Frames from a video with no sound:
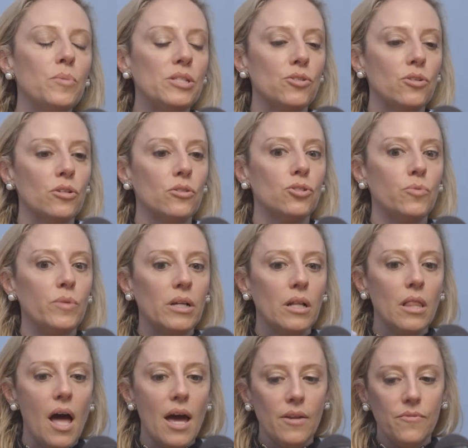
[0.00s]
we started doing a
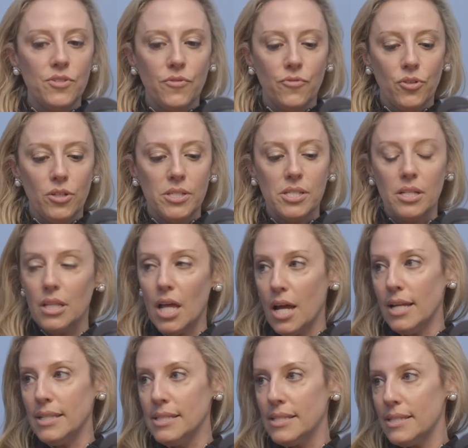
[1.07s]
lot of different
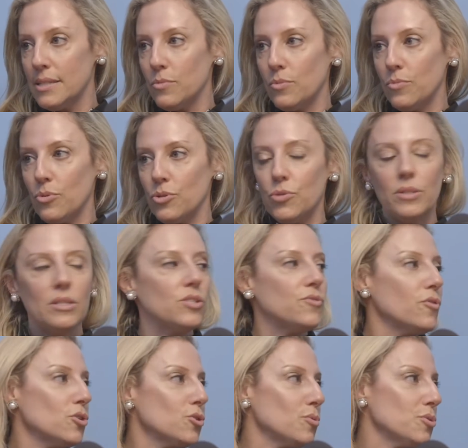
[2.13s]
salons. We were doing these
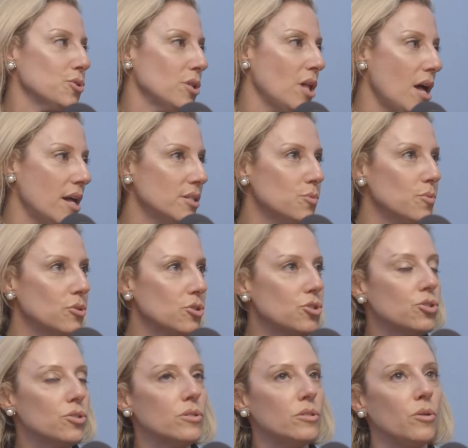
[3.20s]
virtual salons. We were
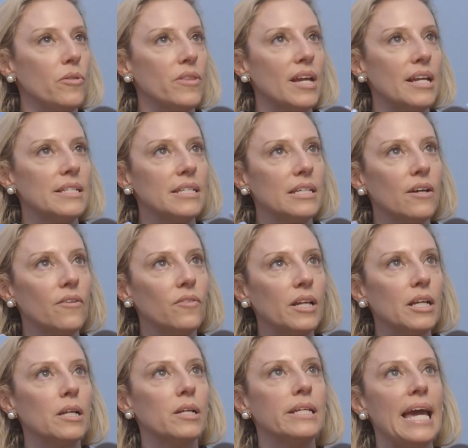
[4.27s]
just, the idea of
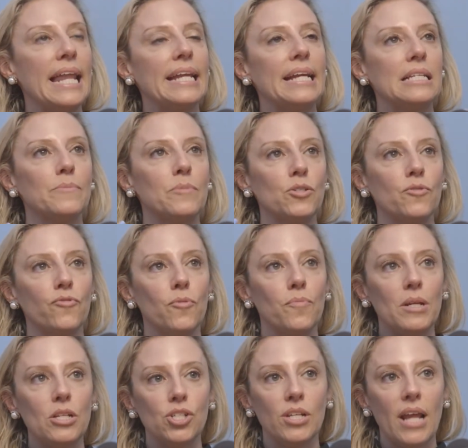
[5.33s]
like getting as much
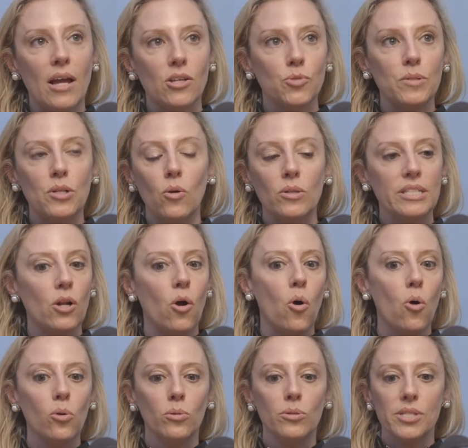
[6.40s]
information out. So we did a
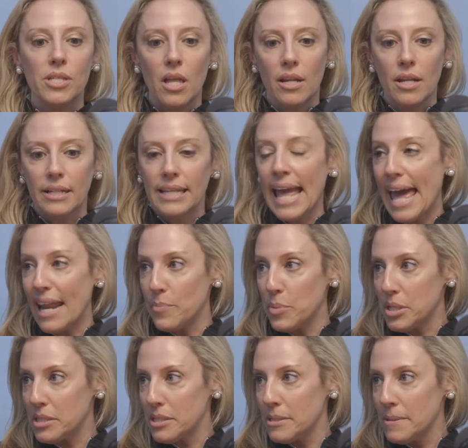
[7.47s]
whole salon on
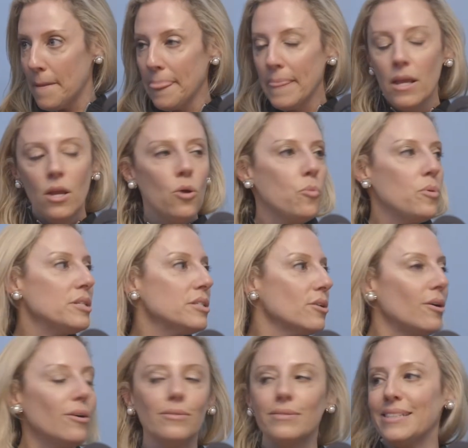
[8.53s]
cannabis. We did
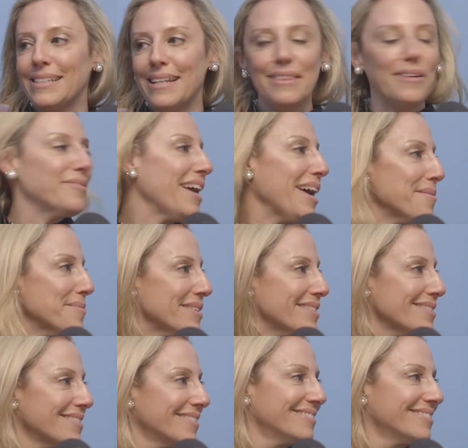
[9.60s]
because I love
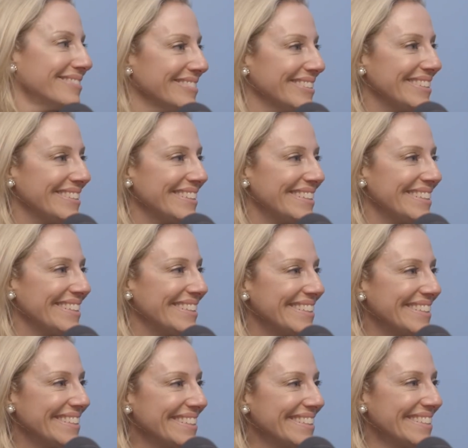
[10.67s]
cannabis, in
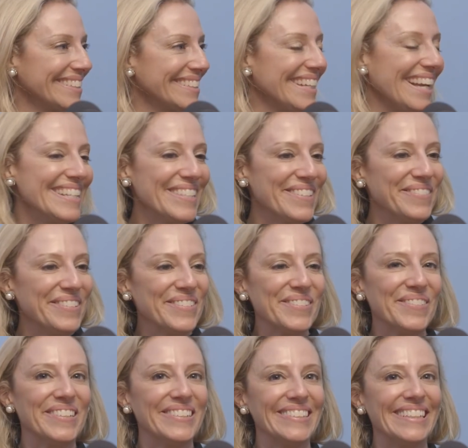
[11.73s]
case everybody
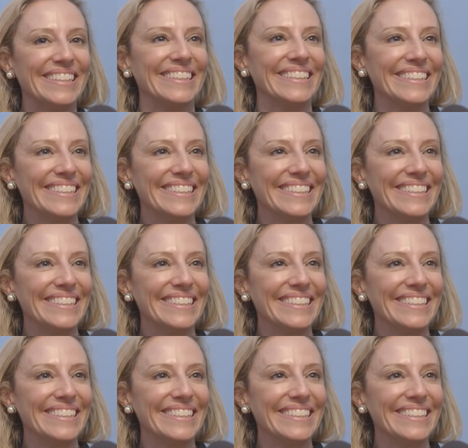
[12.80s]
was wondering.